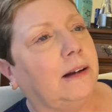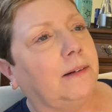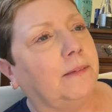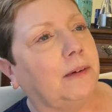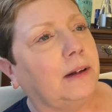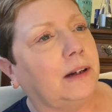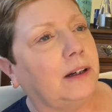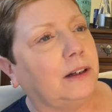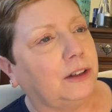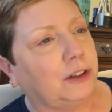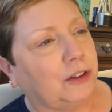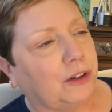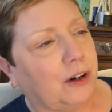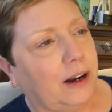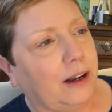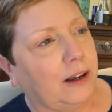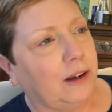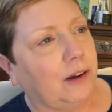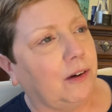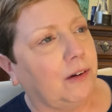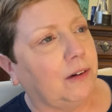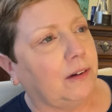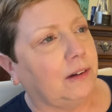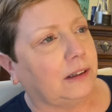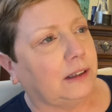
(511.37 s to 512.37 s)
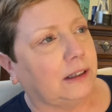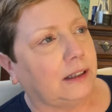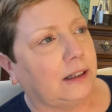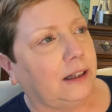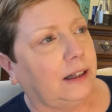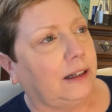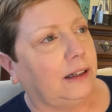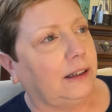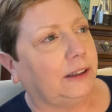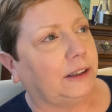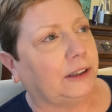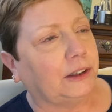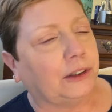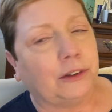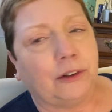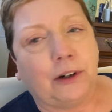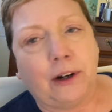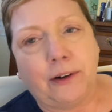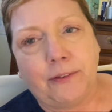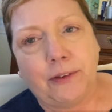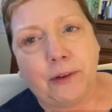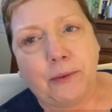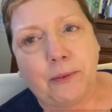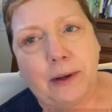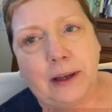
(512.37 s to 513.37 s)
I'm going to try and go to the English store
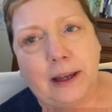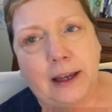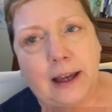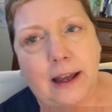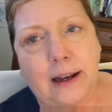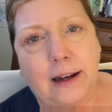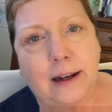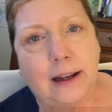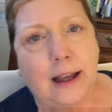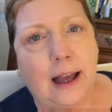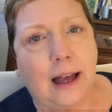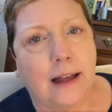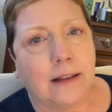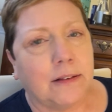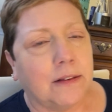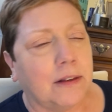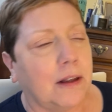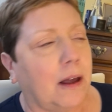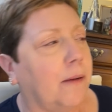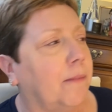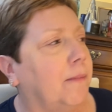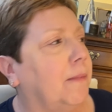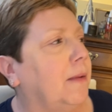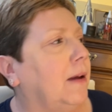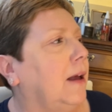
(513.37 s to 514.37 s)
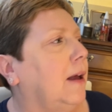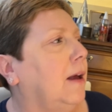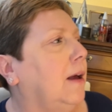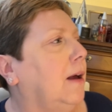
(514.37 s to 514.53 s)
over the weekend and get some.